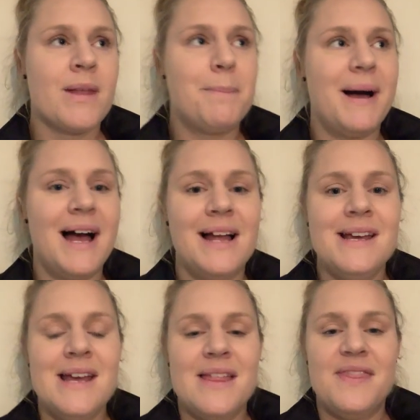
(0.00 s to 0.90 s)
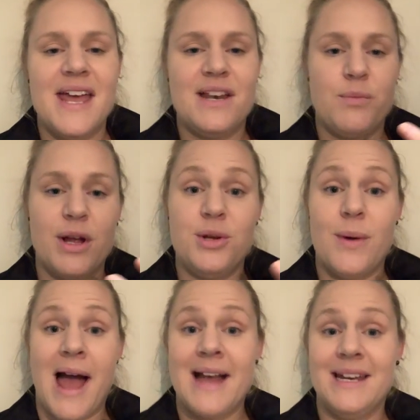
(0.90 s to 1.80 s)
But then when you
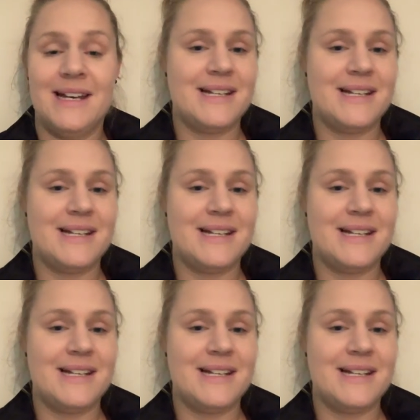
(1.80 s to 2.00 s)
add in